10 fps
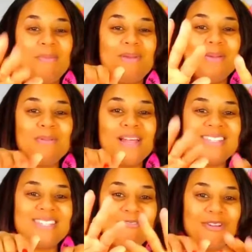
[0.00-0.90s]
Be
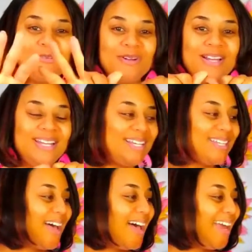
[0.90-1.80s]
blessed, everyone. Good
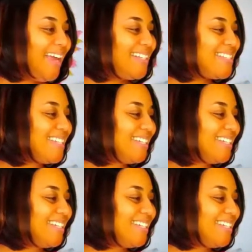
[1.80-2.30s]
night.